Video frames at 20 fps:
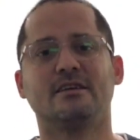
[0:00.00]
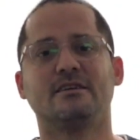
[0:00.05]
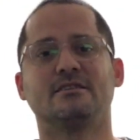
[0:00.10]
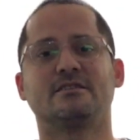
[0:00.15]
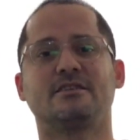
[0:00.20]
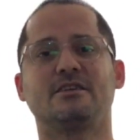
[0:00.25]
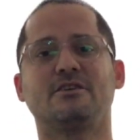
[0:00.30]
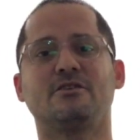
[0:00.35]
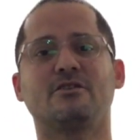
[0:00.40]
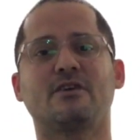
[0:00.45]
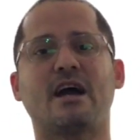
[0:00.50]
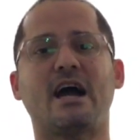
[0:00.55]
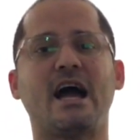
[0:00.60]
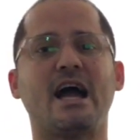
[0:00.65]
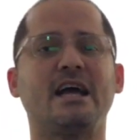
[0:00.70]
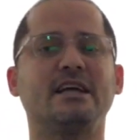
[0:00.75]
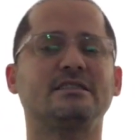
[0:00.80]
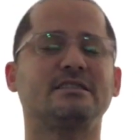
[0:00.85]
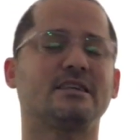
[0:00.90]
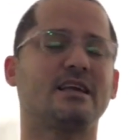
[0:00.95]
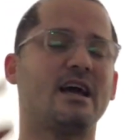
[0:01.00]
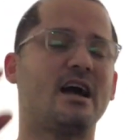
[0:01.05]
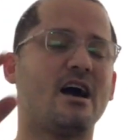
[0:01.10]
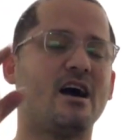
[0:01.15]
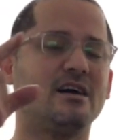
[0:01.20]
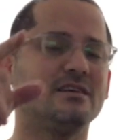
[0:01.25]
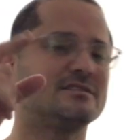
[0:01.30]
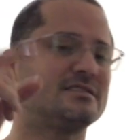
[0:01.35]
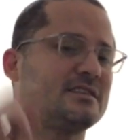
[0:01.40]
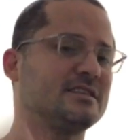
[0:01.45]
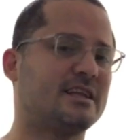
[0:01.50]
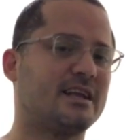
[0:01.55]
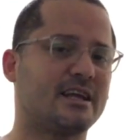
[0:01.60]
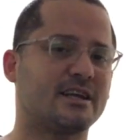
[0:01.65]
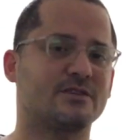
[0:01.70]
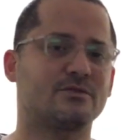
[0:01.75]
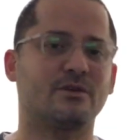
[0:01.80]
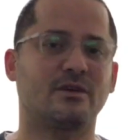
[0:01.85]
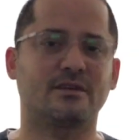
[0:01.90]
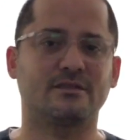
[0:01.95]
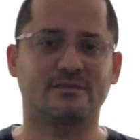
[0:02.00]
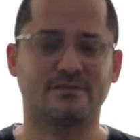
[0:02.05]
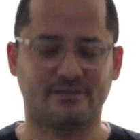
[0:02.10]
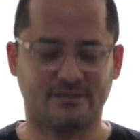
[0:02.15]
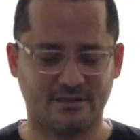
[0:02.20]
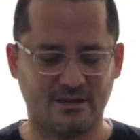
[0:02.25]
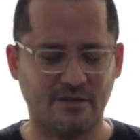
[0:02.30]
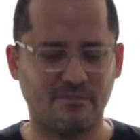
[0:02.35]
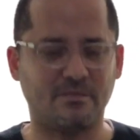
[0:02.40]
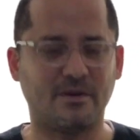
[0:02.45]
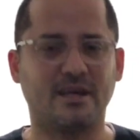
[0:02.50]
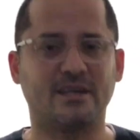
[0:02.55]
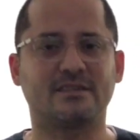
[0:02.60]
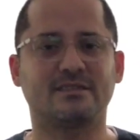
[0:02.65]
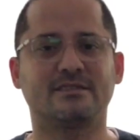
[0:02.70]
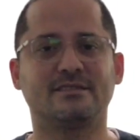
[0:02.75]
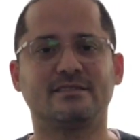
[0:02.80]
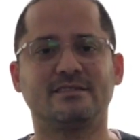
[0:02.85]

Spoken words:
See you guys until the next one. God bless.